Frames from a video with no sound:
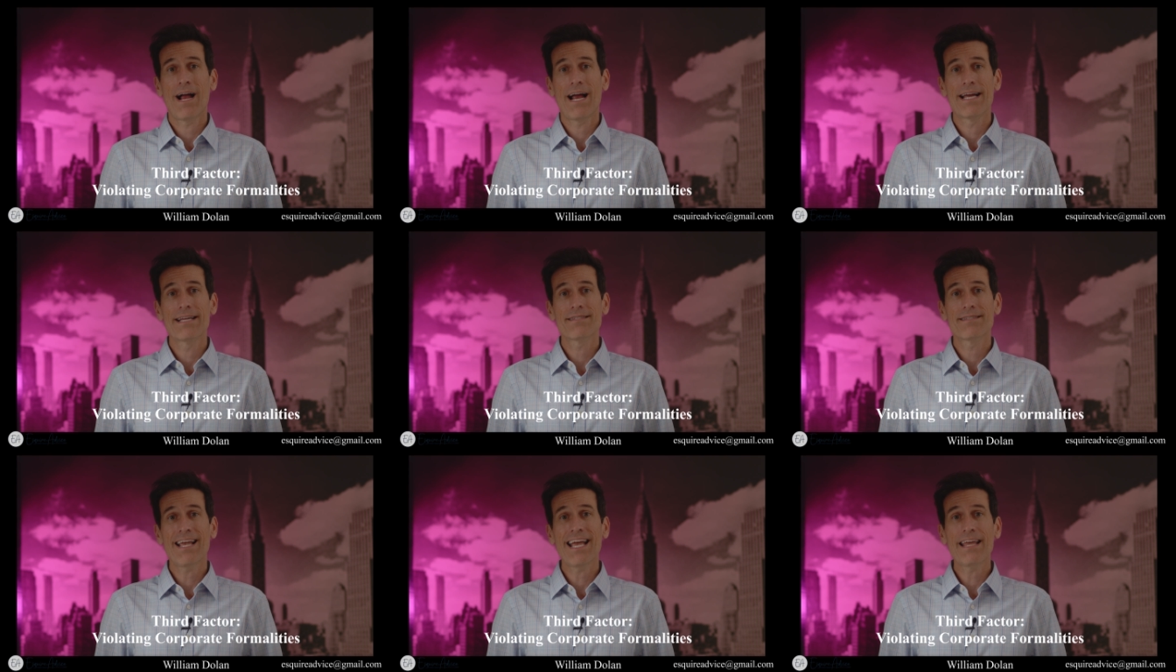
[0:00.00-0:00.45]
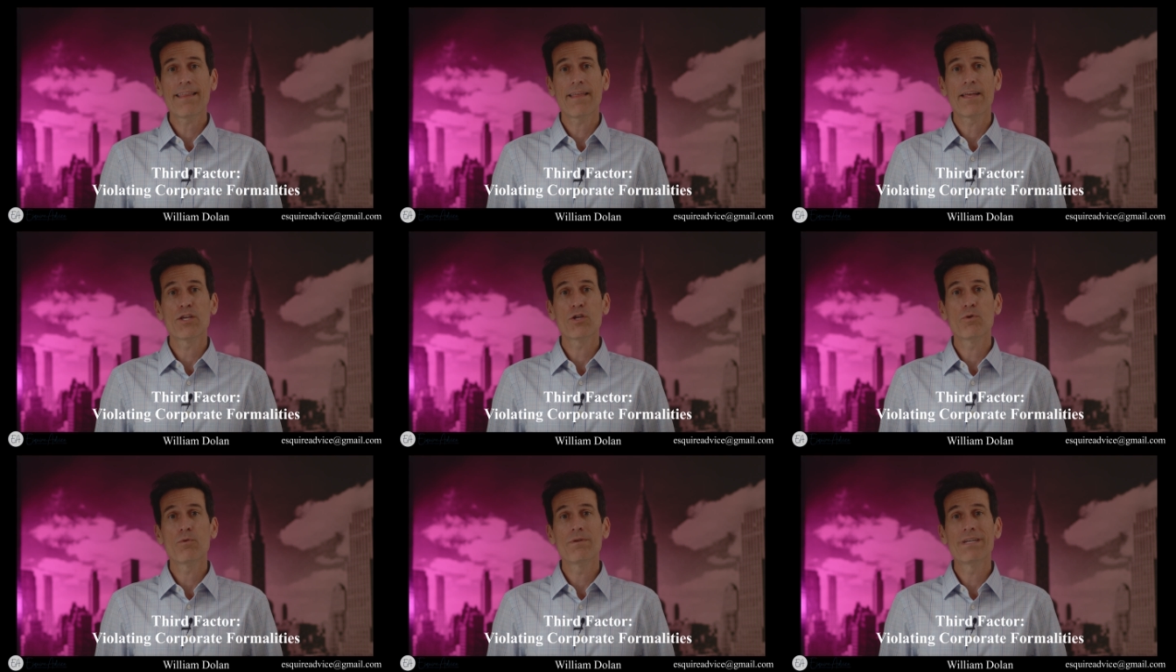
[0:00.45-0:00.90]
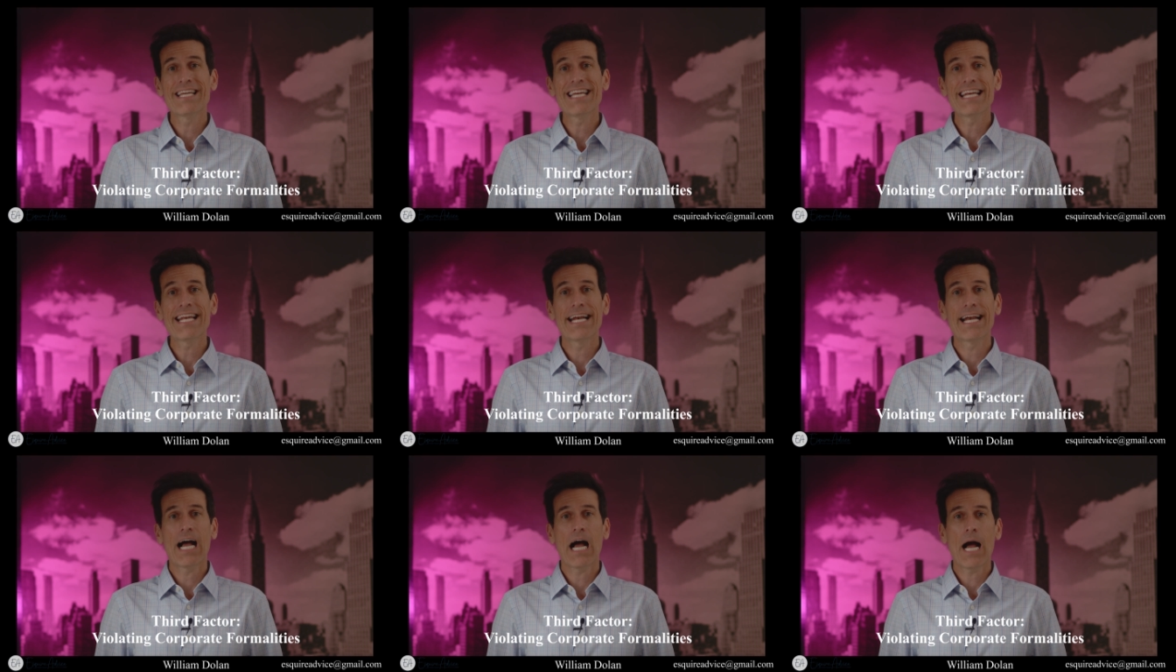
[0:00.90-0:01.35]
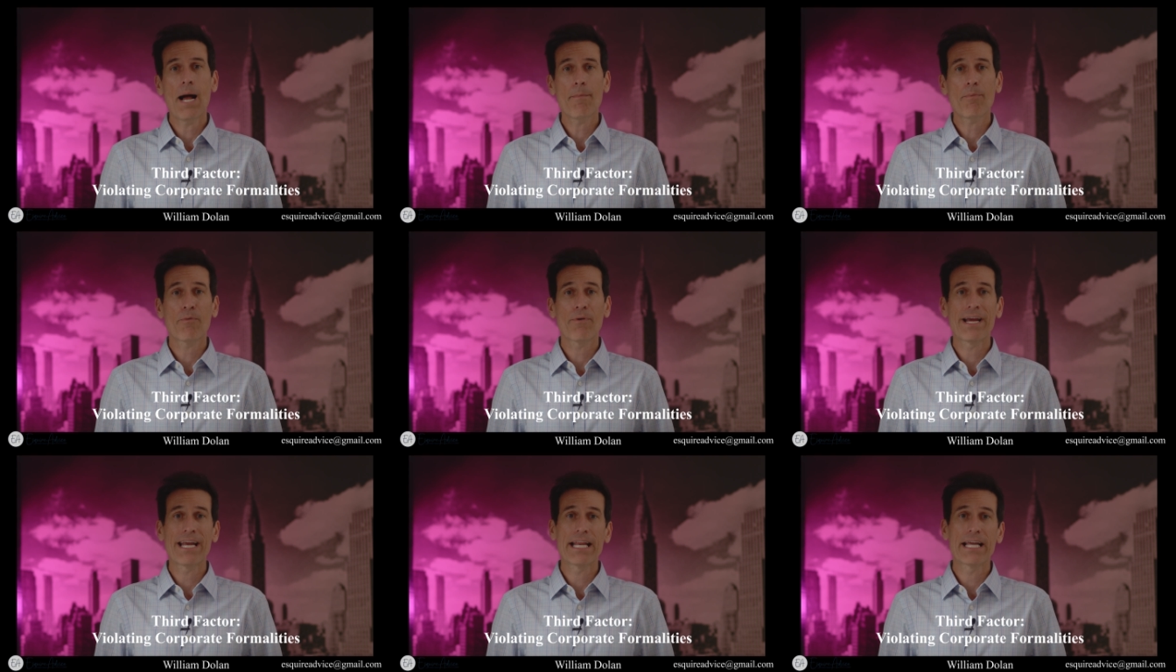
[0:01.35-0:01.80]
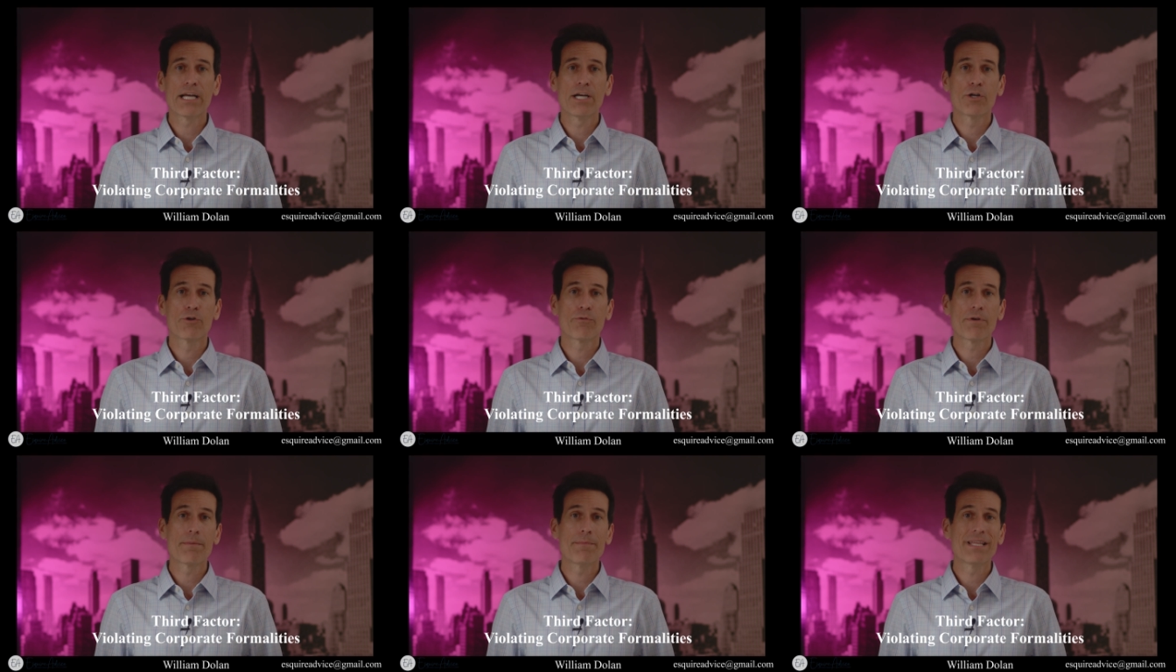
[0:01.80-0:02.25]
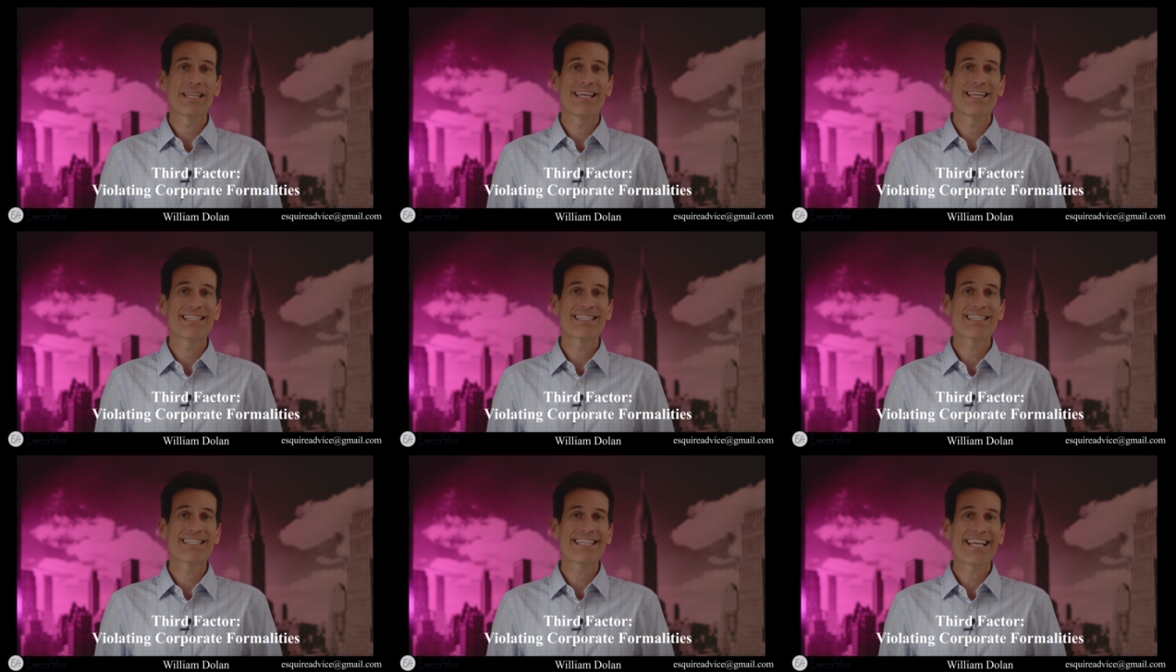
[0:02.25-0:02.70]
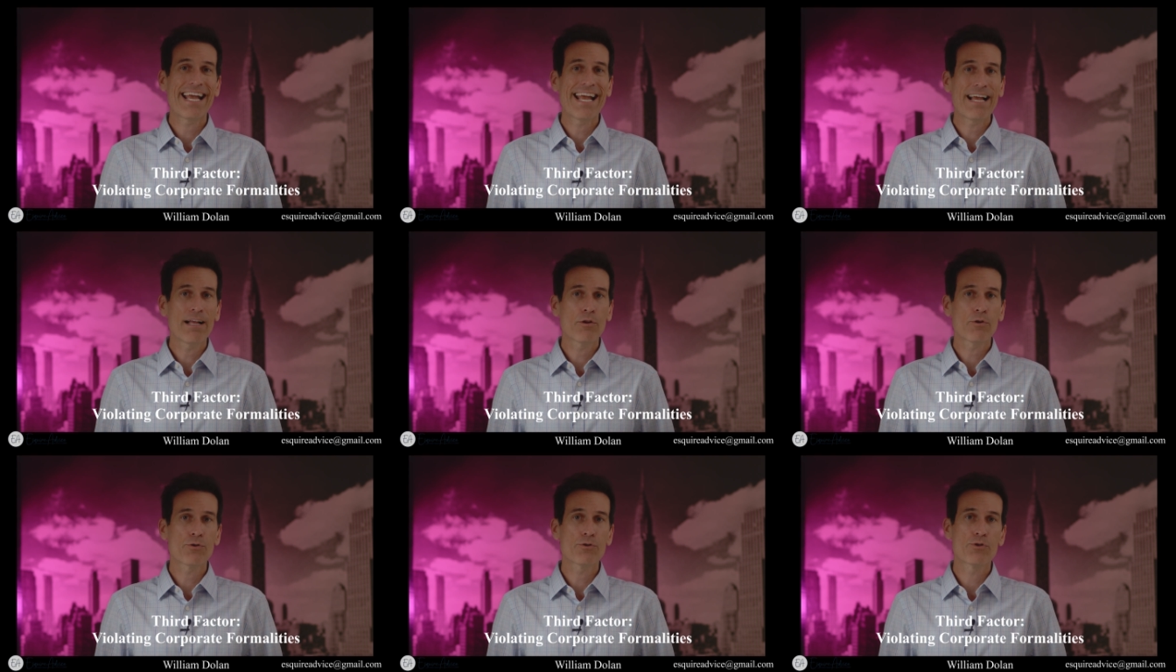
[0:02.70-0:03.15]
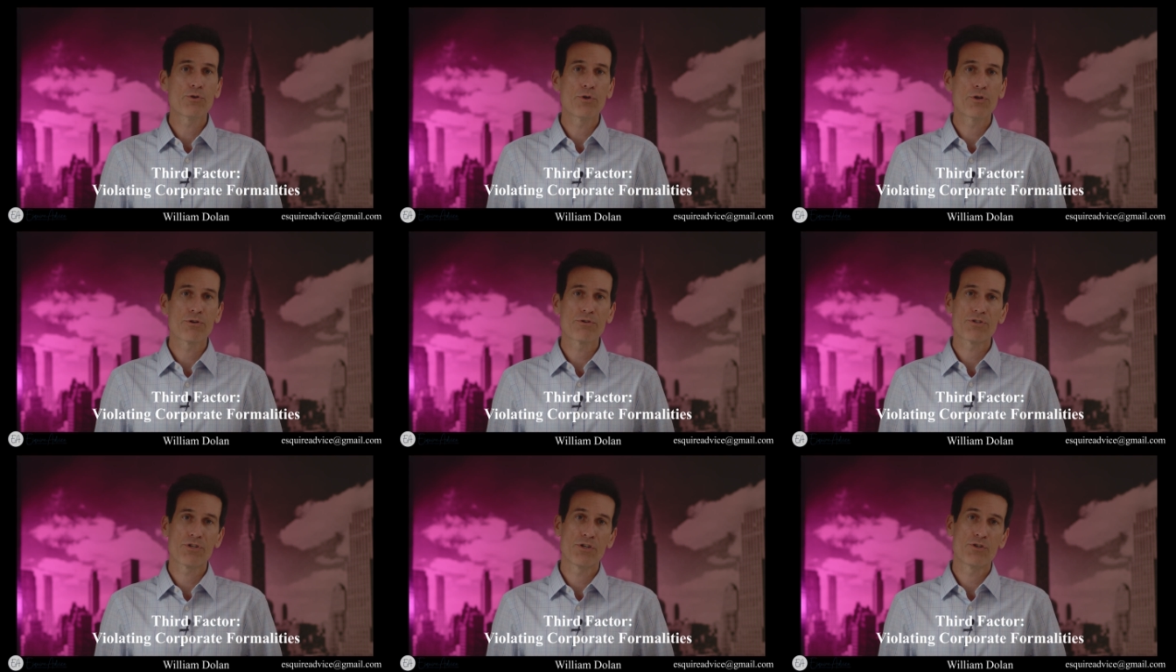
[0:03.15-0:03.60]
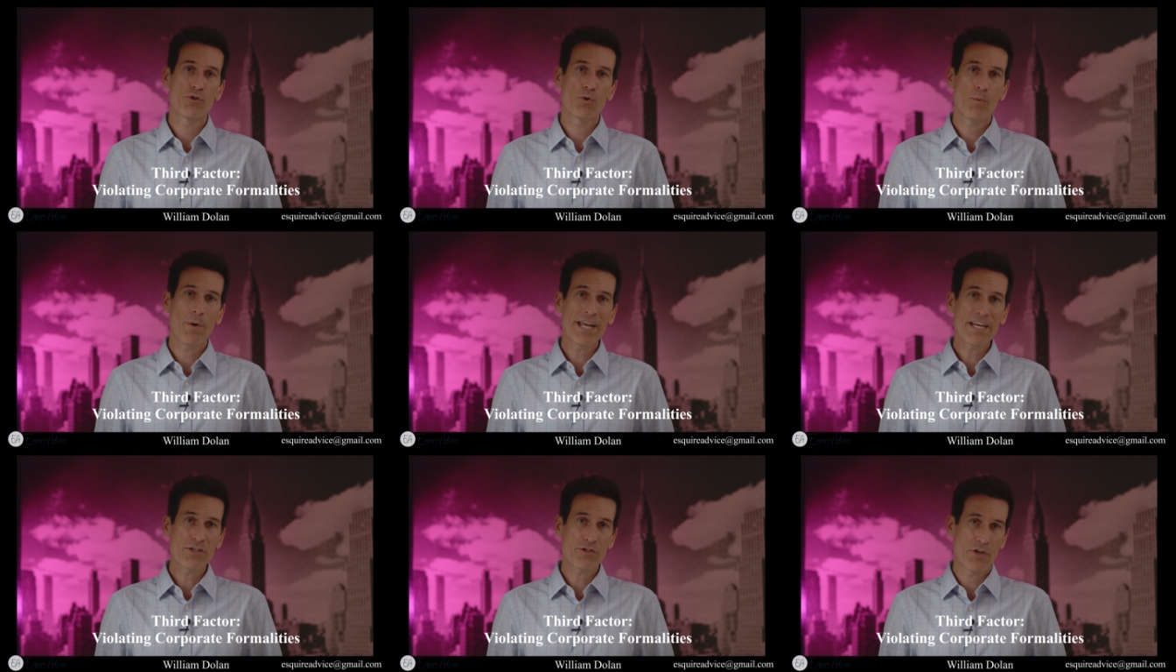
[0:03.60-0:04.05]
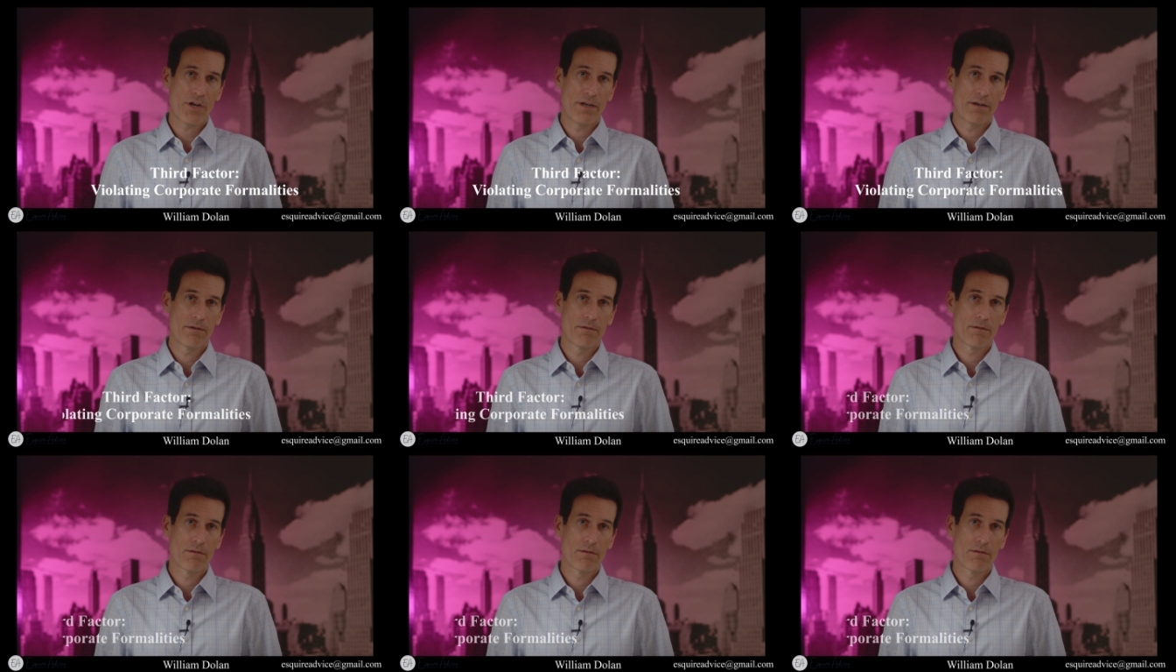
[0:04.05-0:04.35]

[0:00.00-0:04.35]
I say that you need an operating agreement that is tailored to your situation.